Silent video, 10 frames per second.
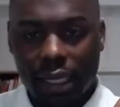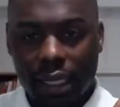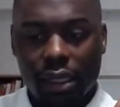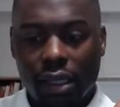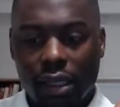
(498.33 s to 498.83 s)

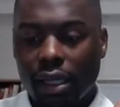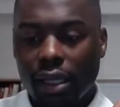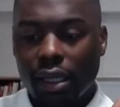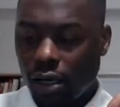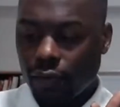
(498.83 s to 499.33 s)
planning,
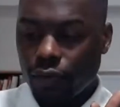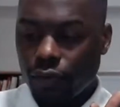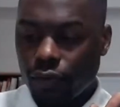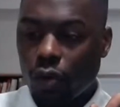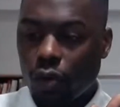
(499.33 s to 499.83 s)

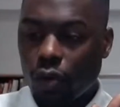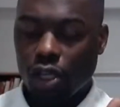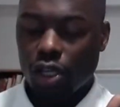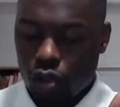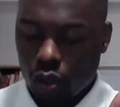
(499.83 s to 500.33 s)
instead of.
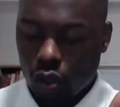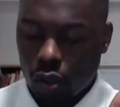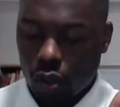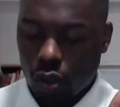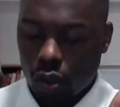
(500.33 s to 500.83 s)

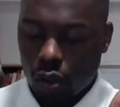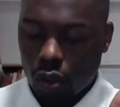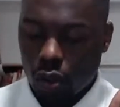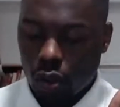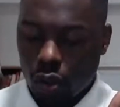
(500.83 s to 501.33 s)
So
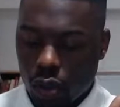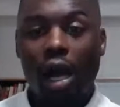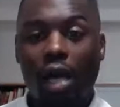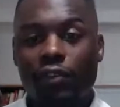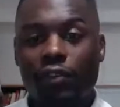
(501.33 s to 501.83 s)
understand your
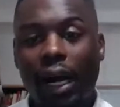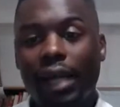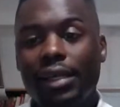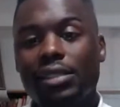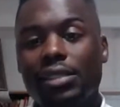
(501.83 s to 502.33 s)
cognitive
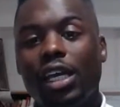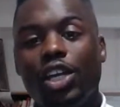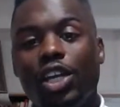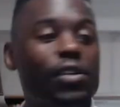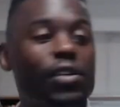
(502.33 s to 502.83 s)
bias.
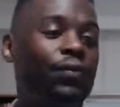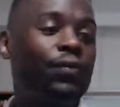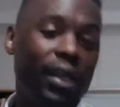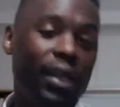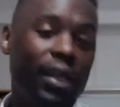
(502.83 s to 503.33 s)
You need to
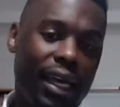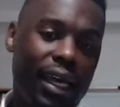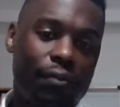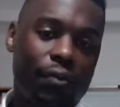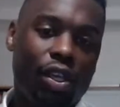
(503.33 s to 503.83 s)
fight
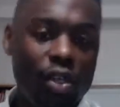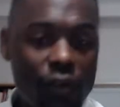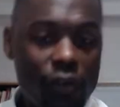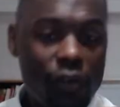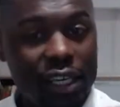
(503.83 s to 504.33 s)
that. You
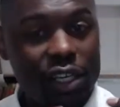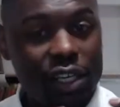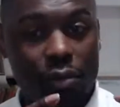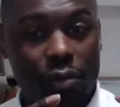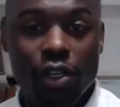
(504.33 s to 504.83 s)

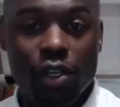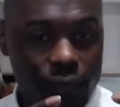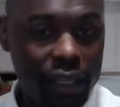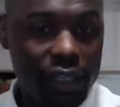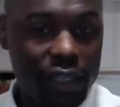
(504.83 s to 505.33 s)
need to
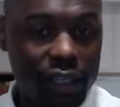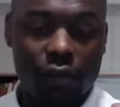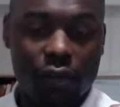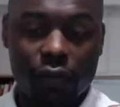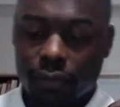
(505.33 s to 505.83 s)
fight
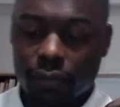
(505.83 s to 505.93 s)
yourself.